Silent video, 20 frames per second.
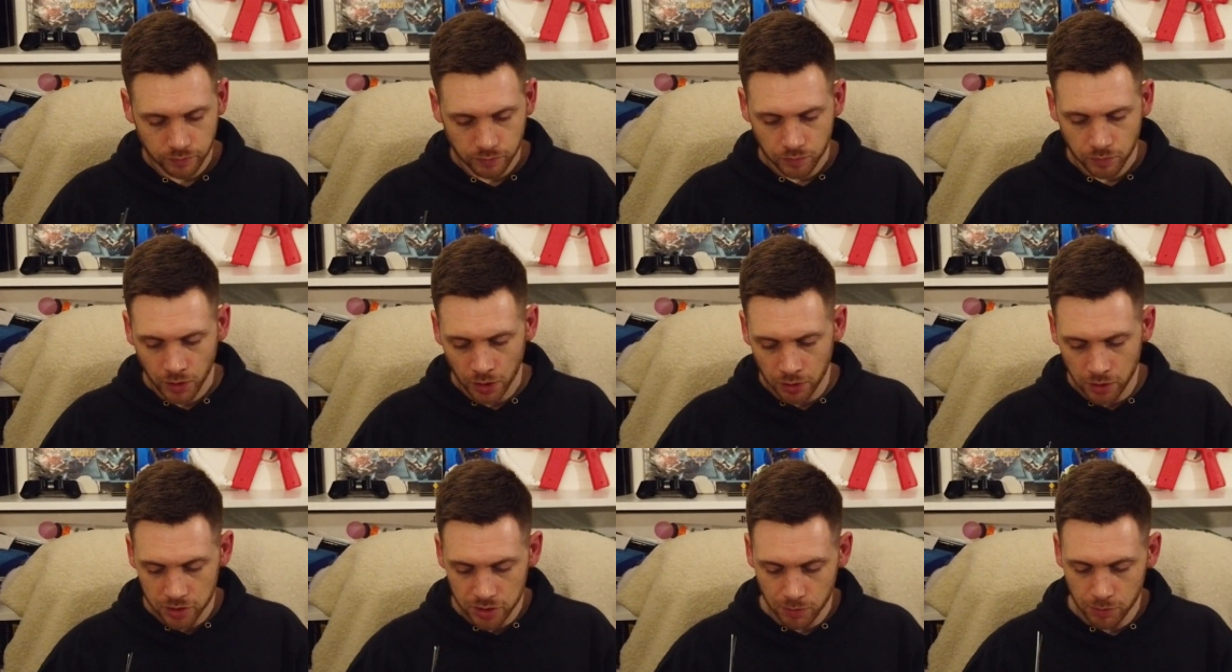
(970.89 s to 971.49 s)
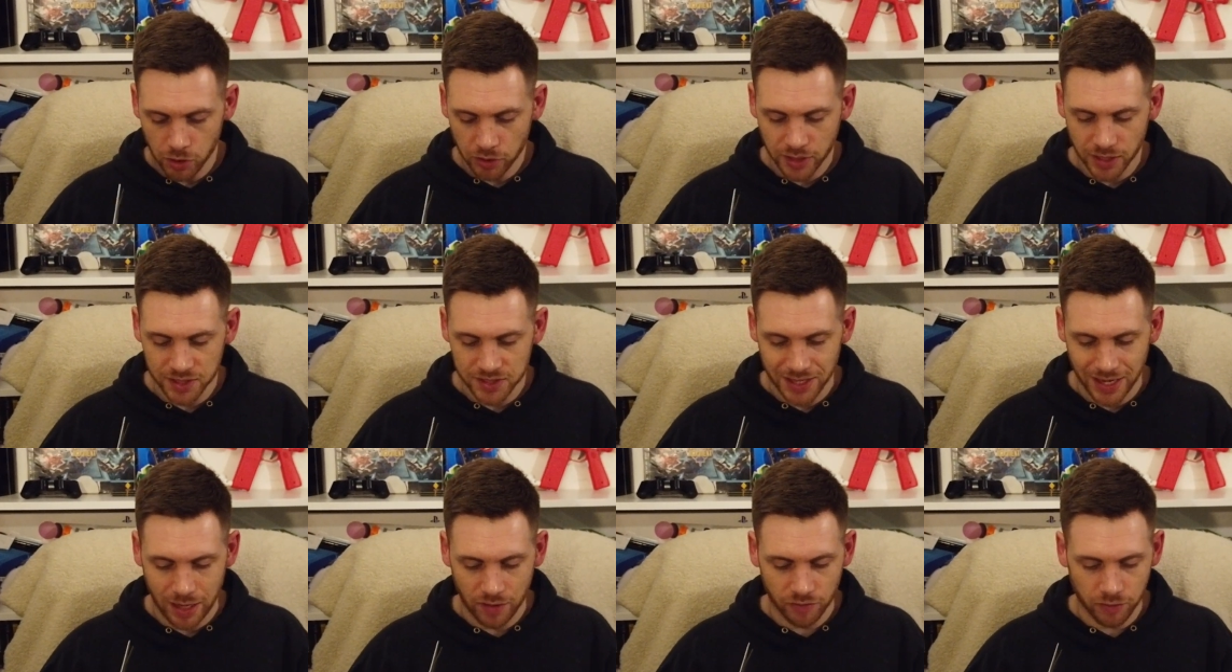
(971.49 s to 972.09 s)
Hopefully, I'm looking
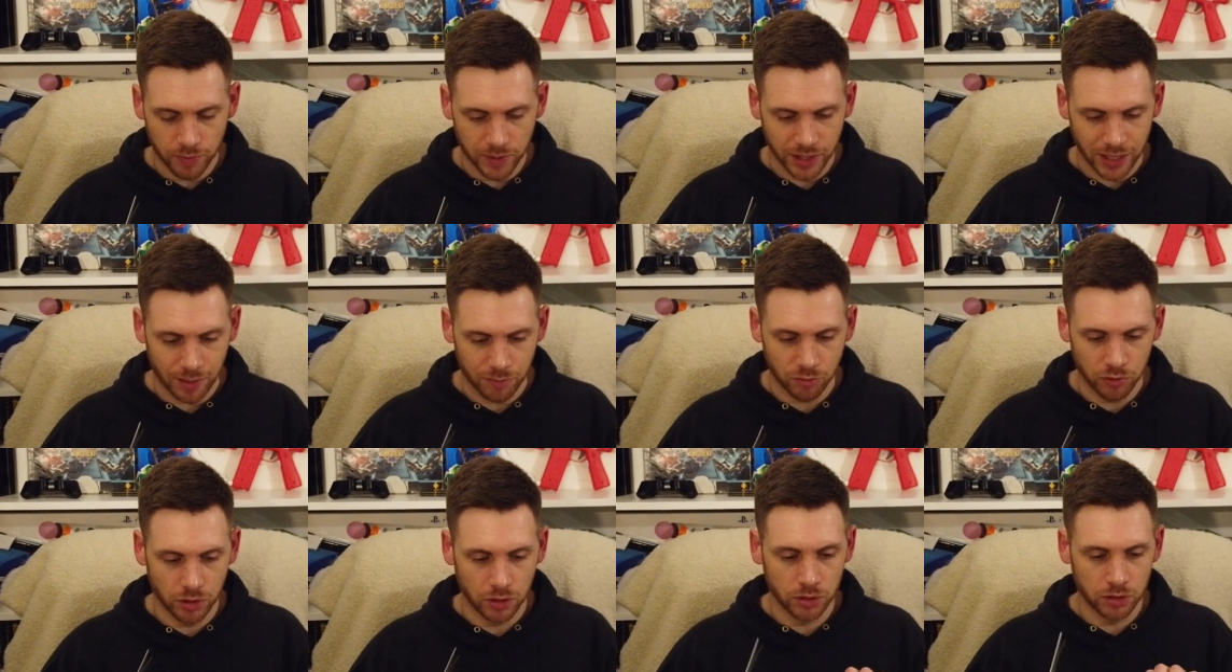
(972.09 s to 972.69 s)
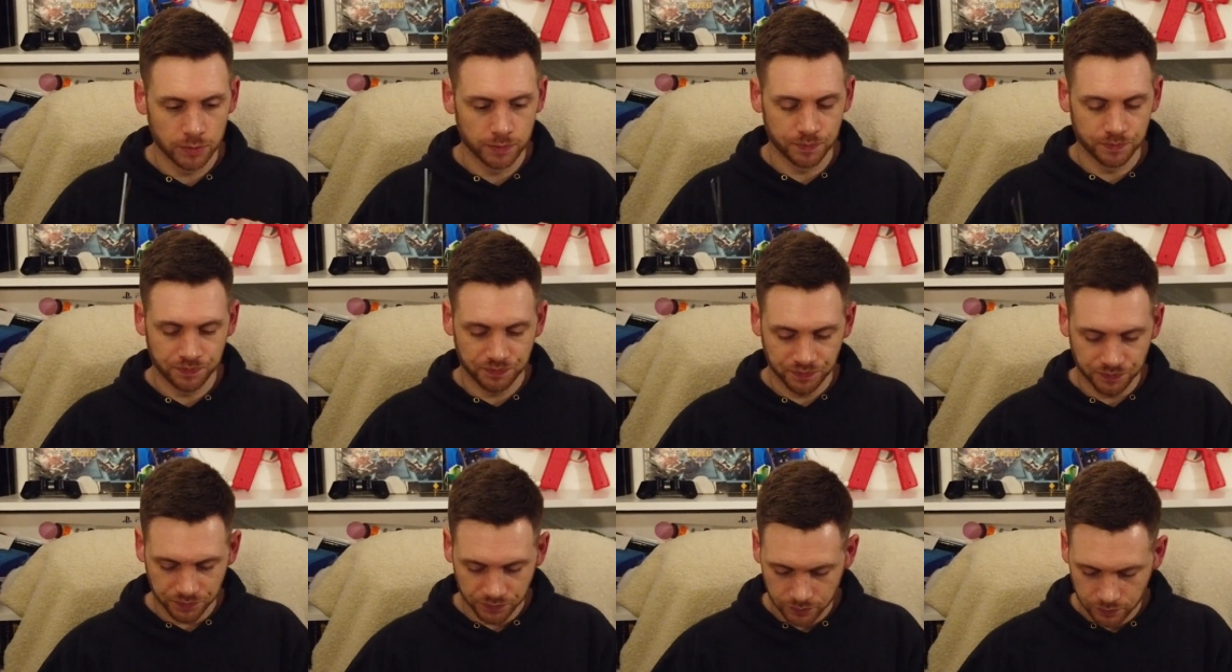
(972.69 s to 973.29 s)
down from the camera a lot
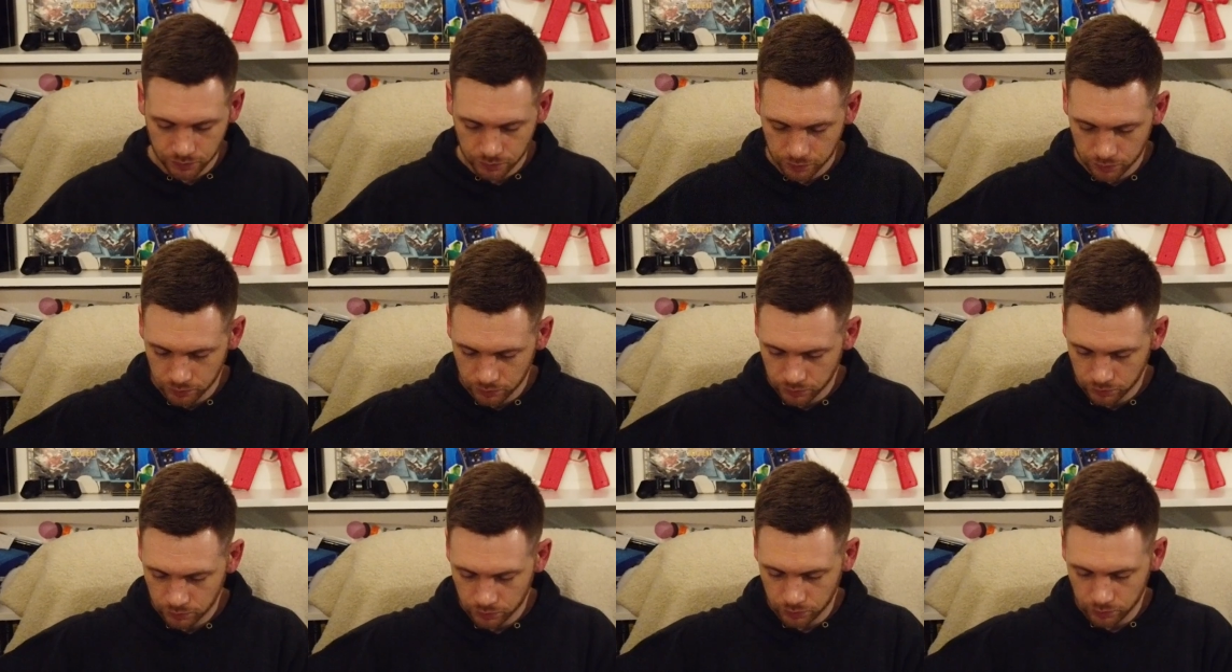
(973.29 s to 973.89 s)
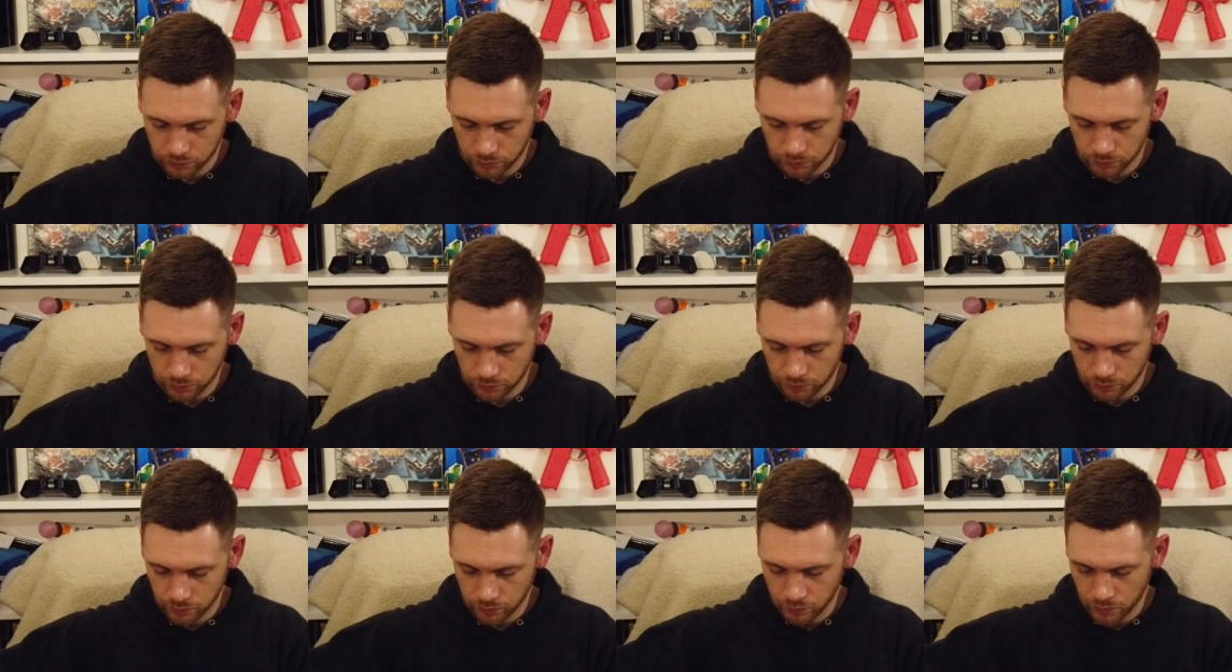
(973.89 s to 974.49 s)
because I'm looking
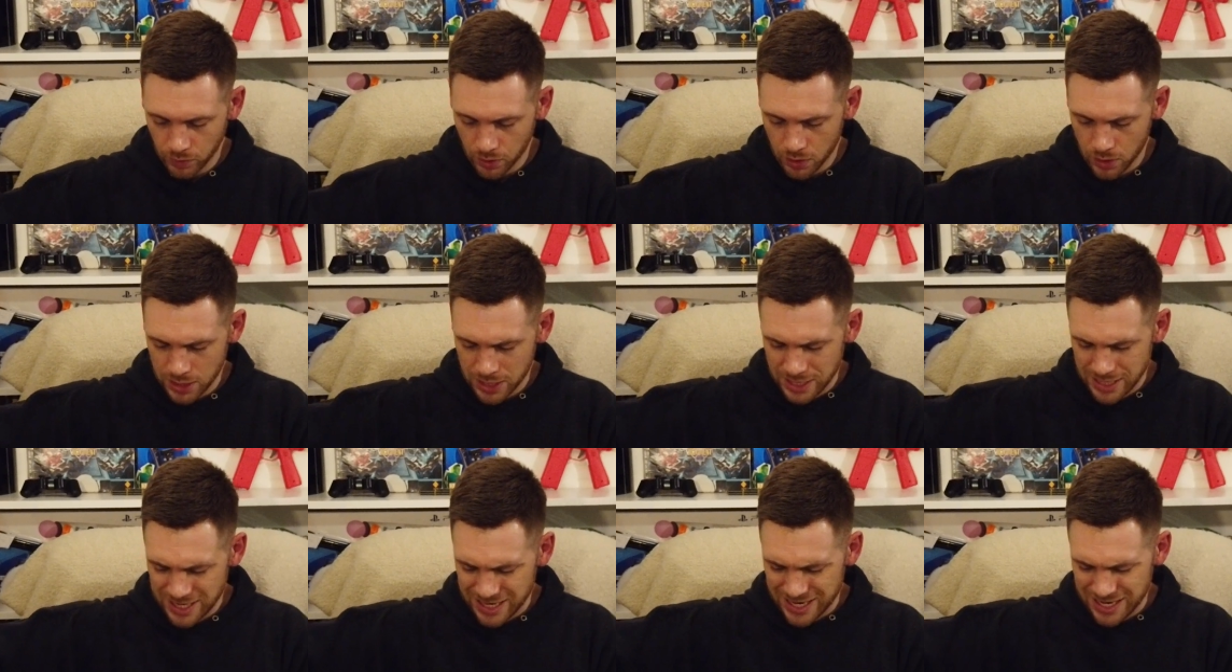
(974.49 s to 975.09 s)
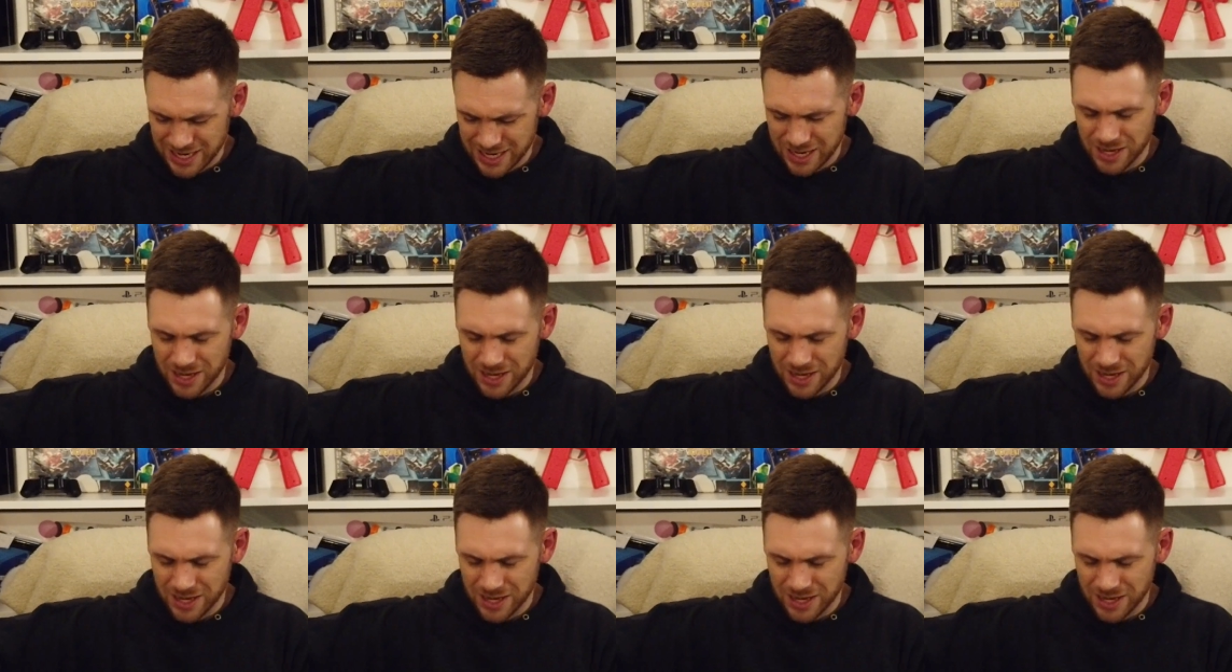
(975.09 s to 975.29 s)
down from the camera a lot.